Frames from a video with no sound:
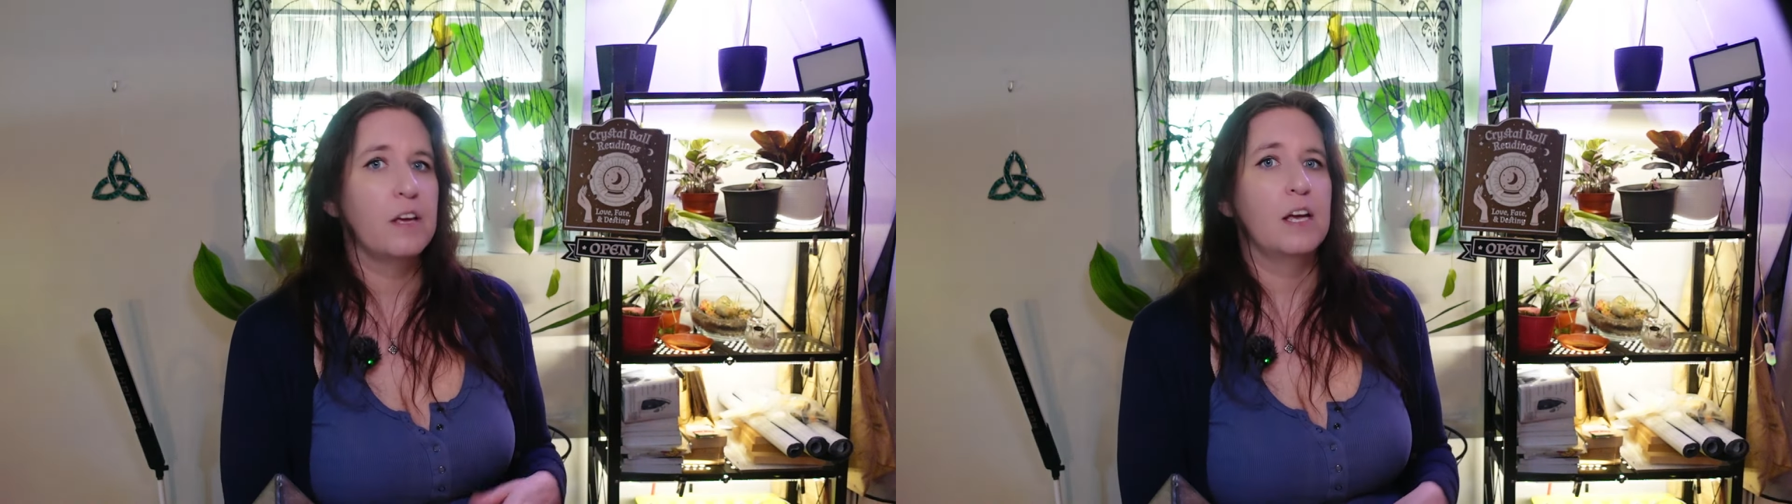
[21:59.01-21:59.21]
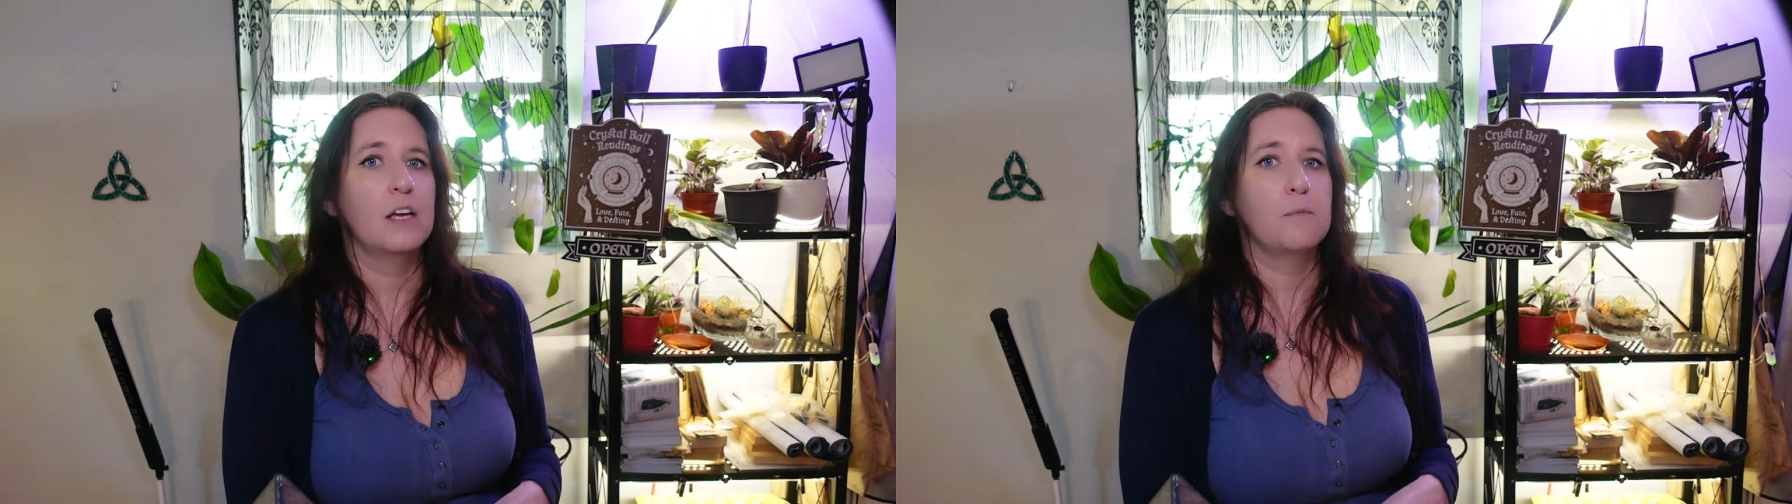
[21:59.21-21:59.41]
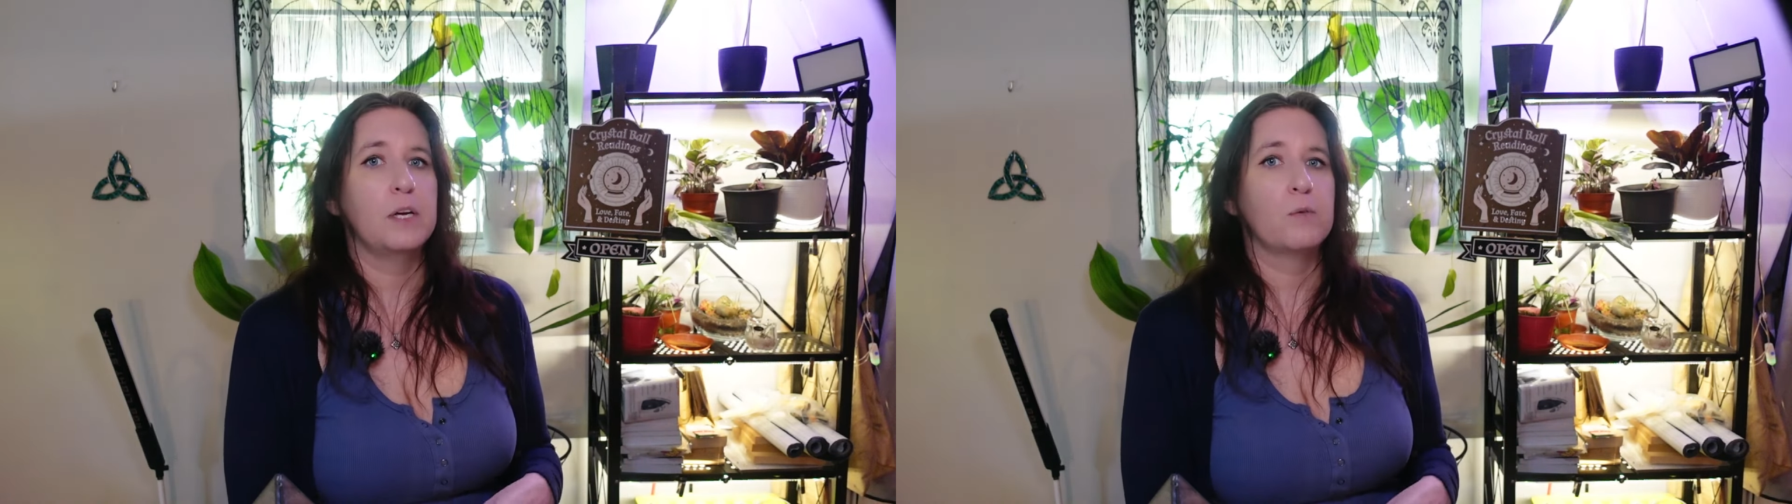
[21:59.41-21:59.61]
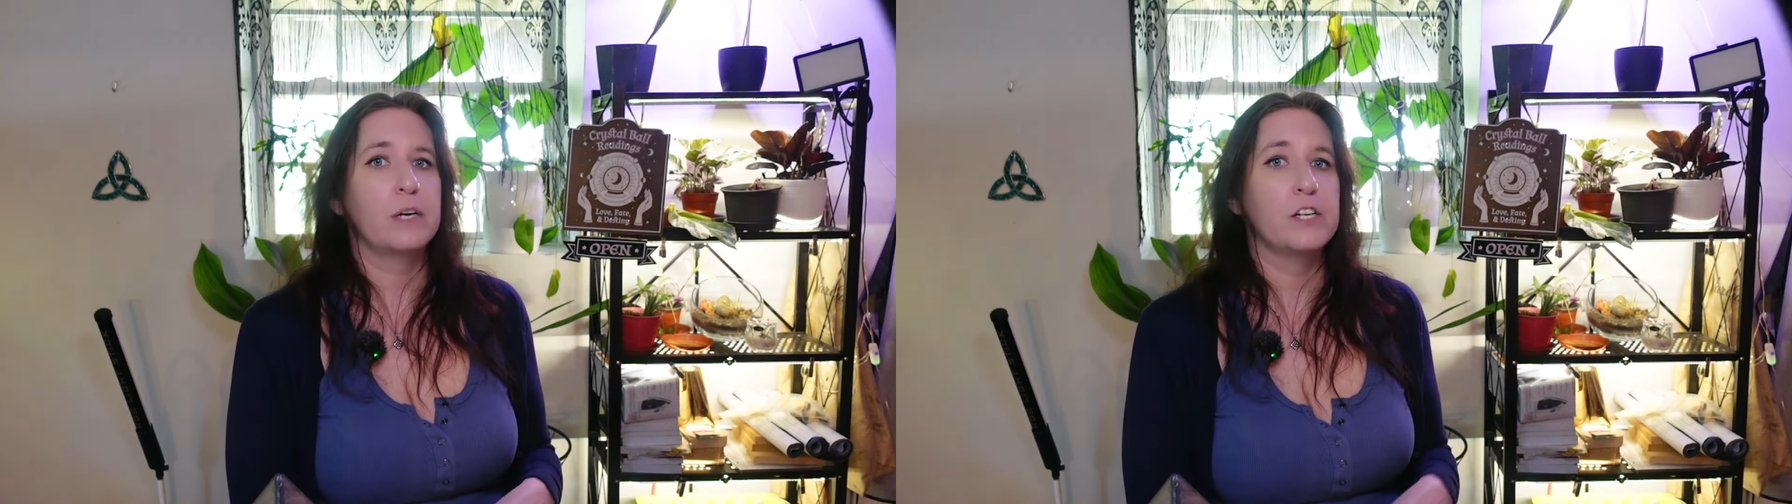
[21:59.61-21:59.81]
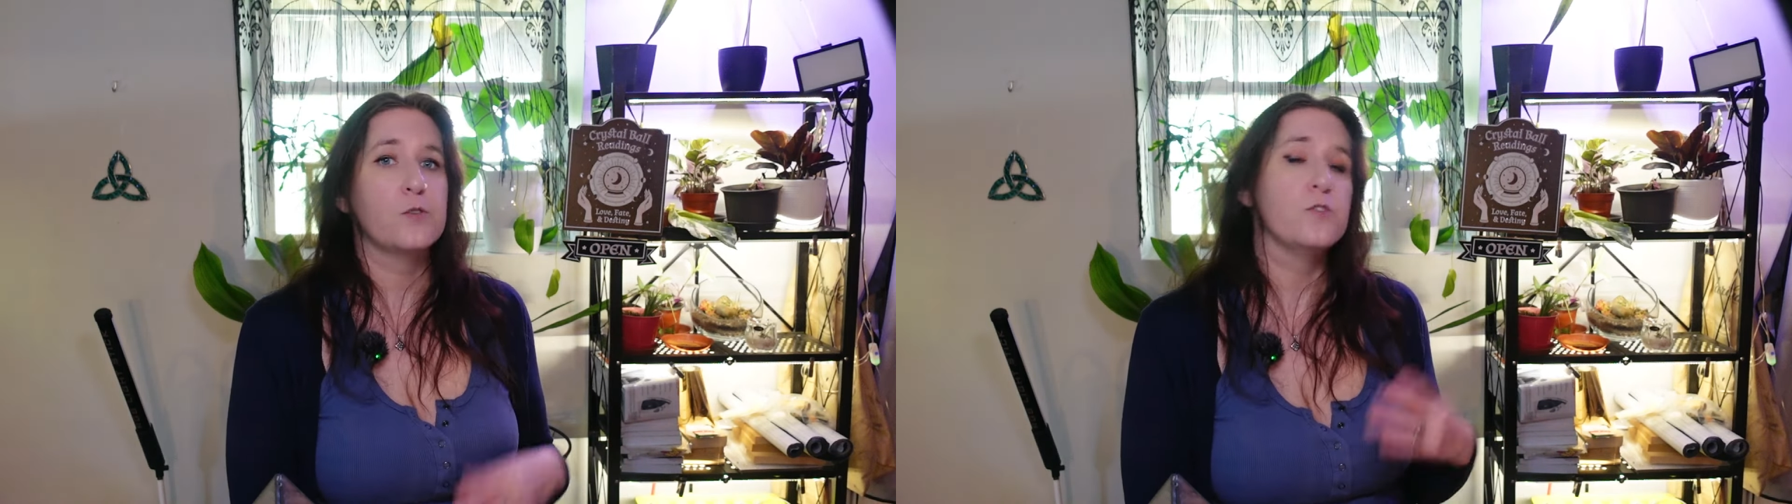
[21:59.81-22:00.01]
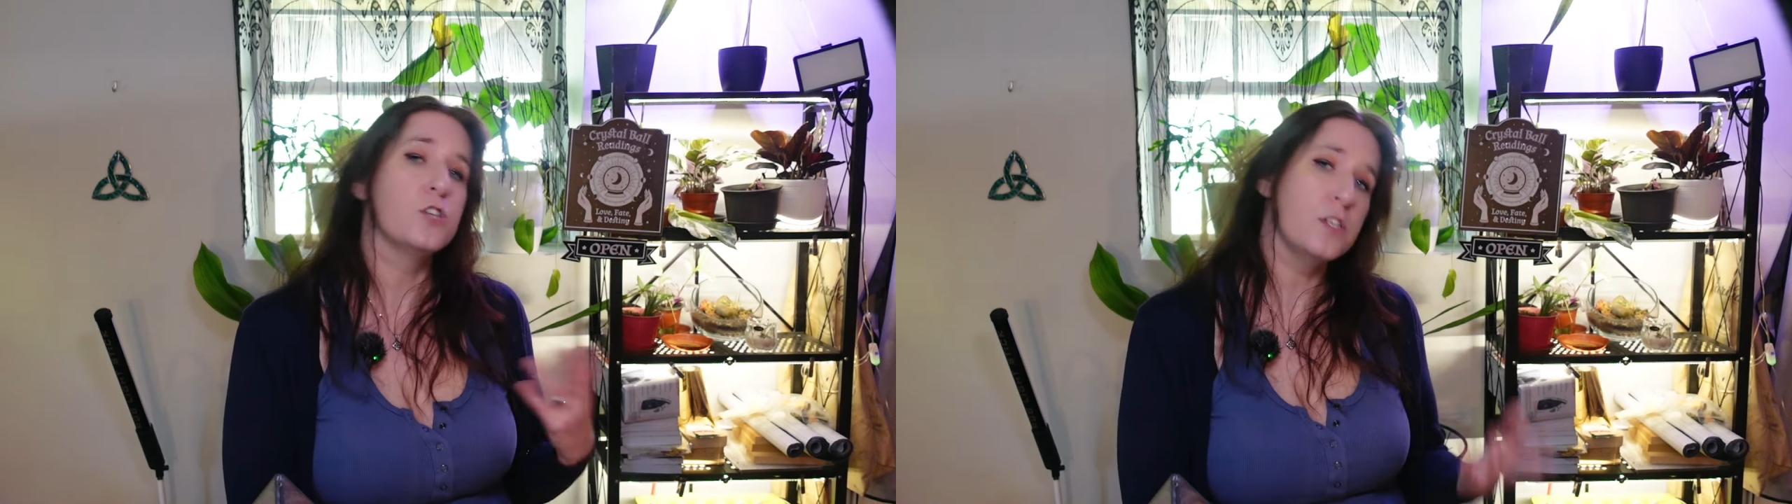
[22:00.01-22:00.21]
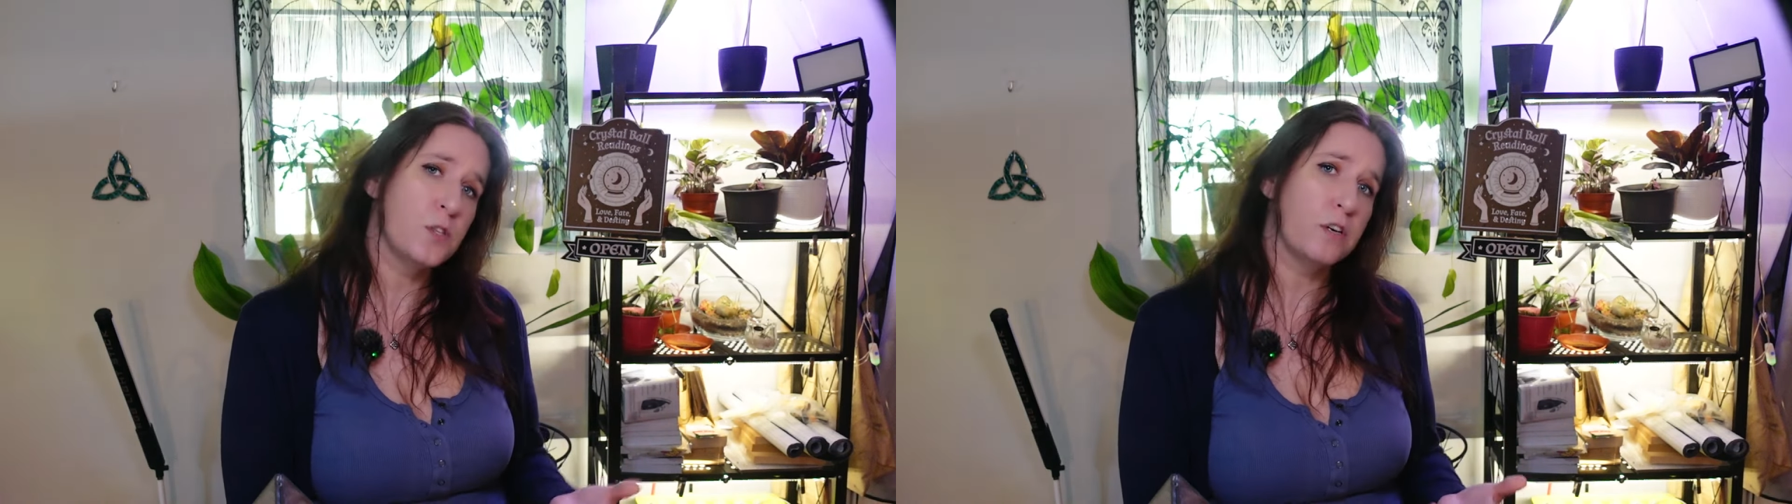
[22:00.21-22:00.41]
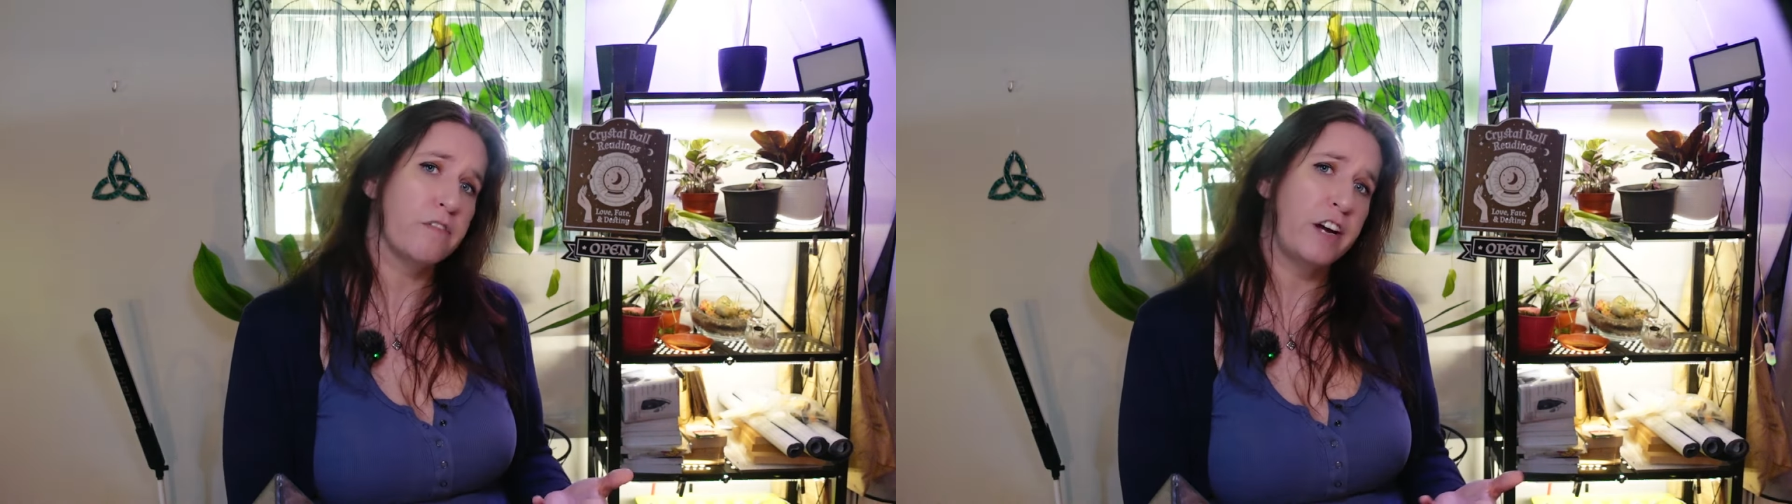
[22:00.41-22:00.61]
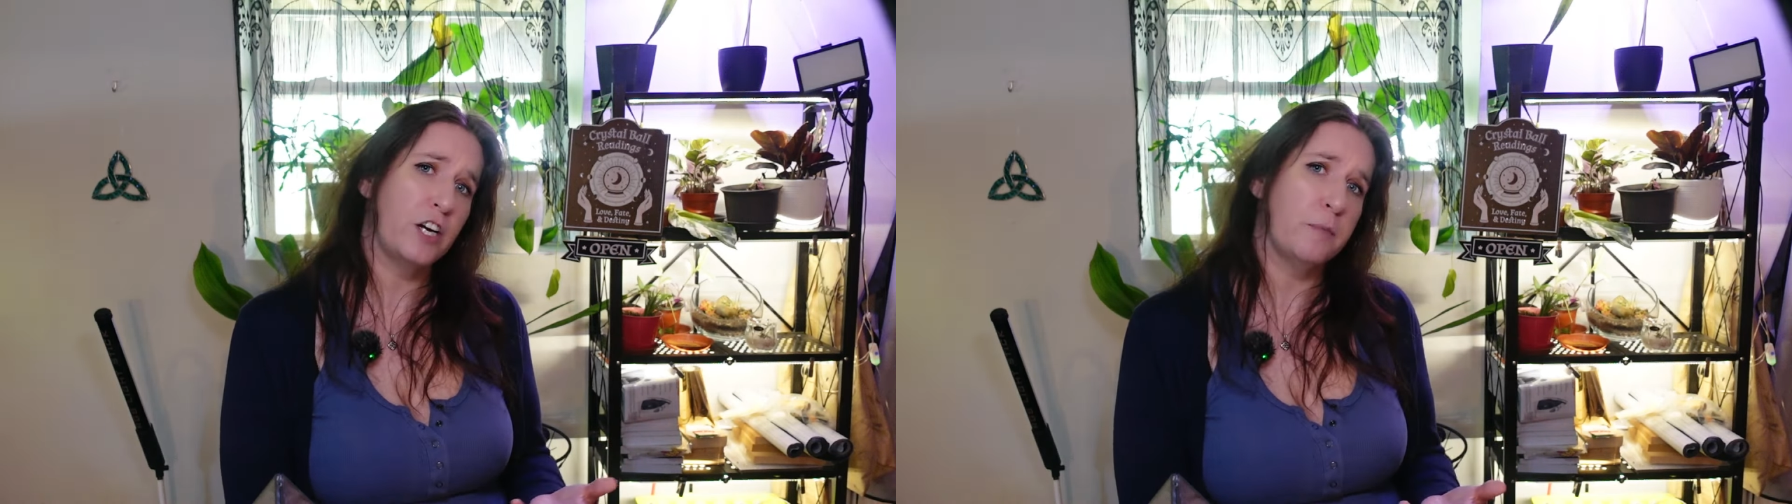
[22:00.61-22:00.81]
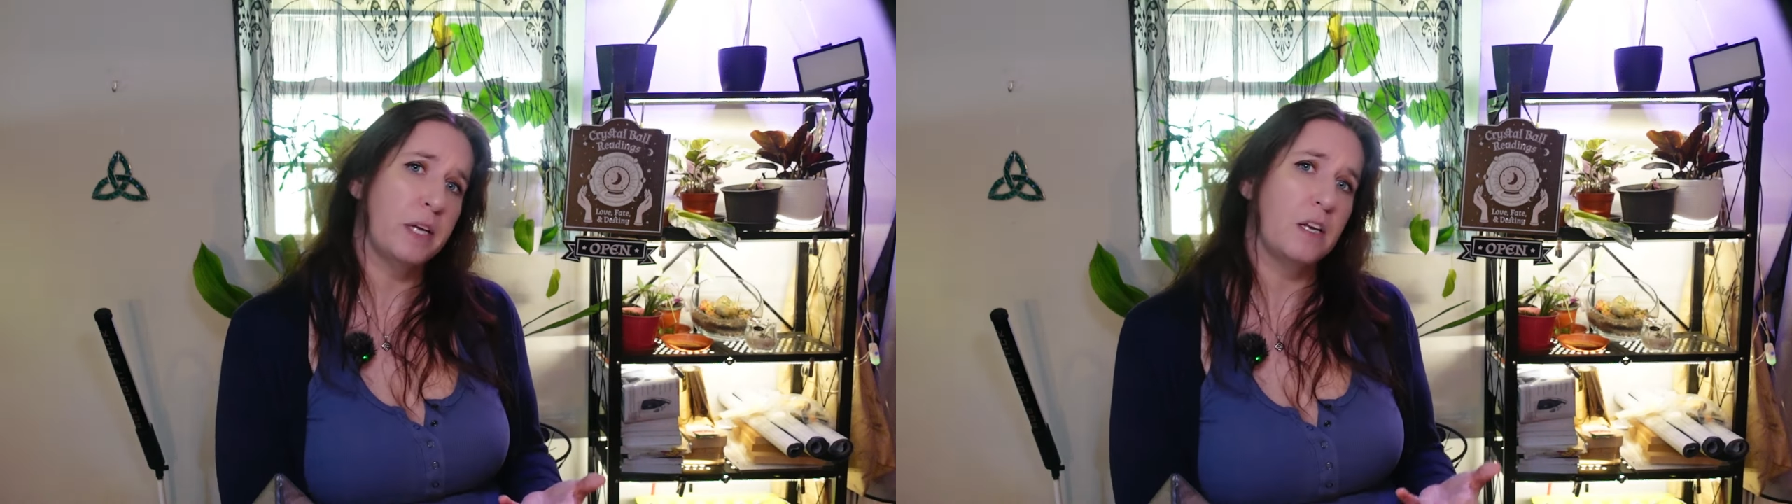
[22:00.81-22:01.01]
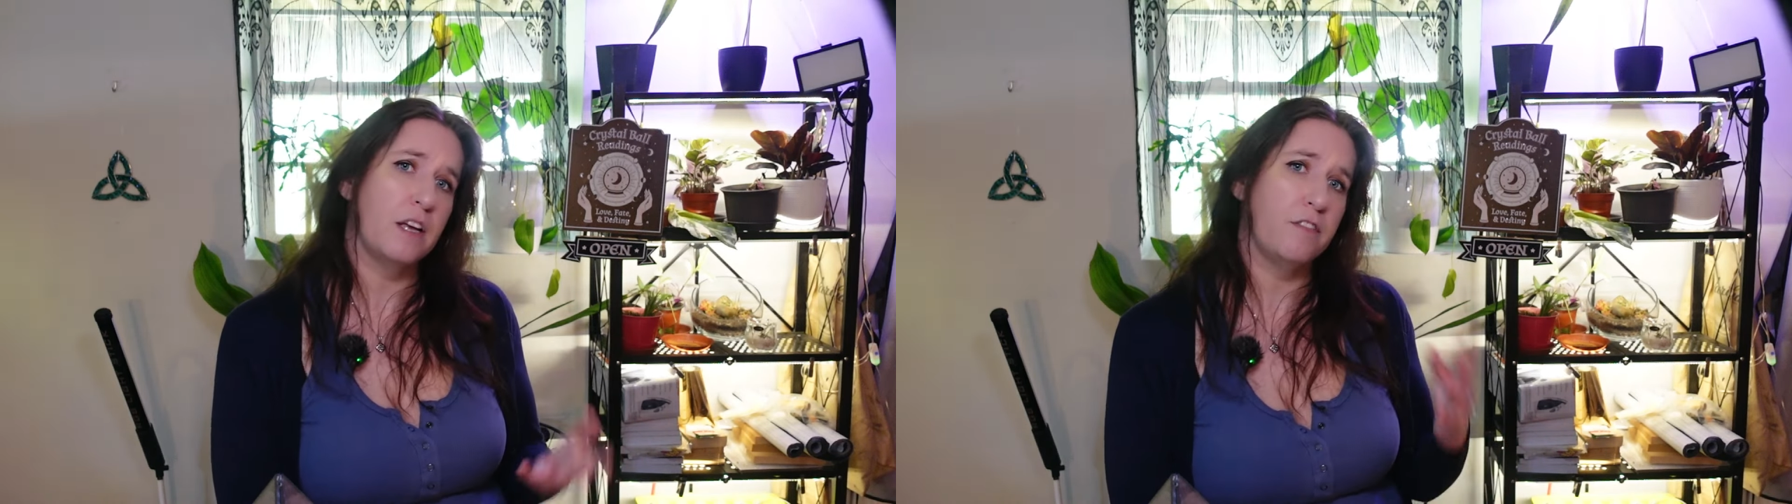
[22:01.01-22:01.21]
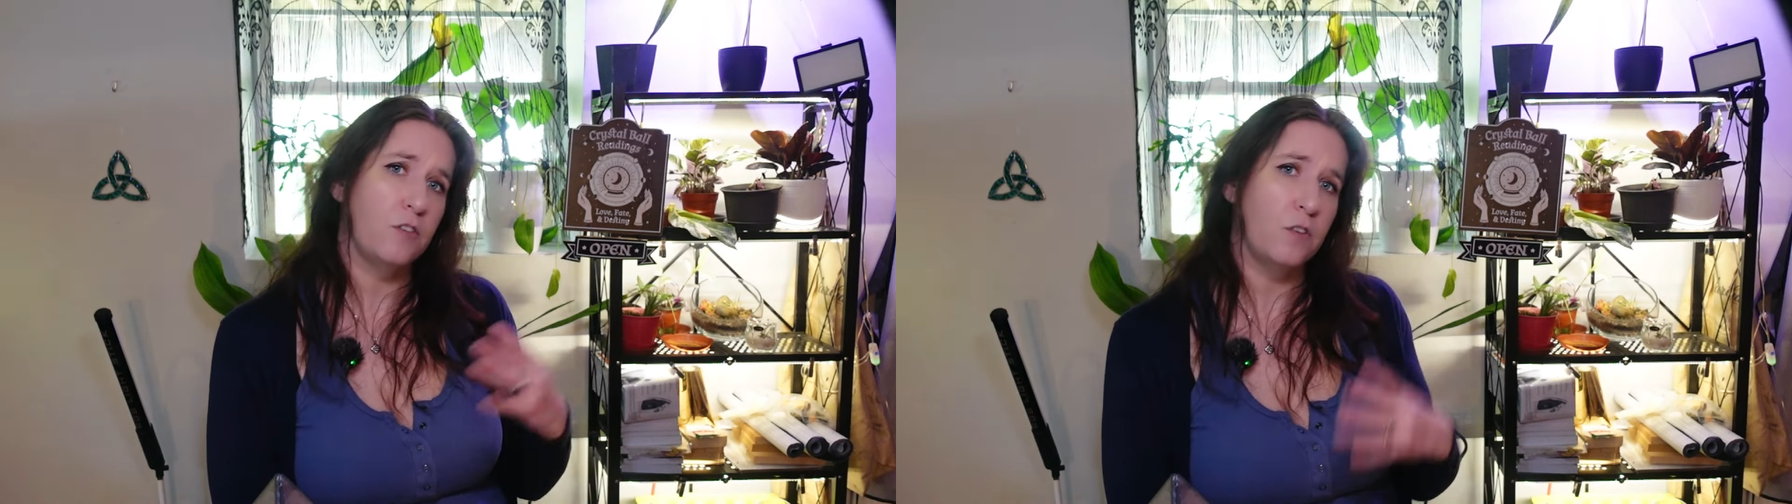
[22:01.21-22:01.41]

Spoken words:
and being ready to adjust their environment if you